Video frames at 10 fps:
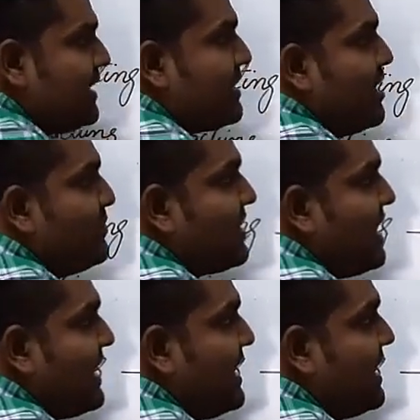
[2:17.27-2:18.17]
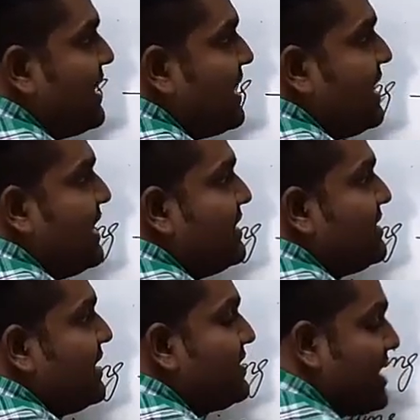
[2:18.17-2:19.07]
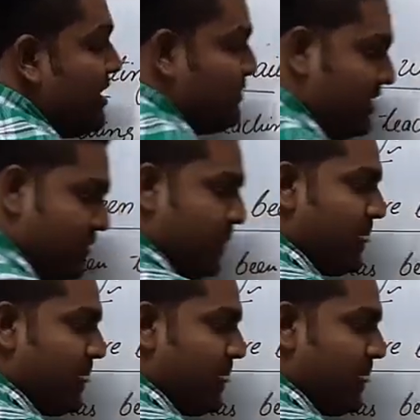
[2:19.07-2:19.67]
it comes again and again and 6 times.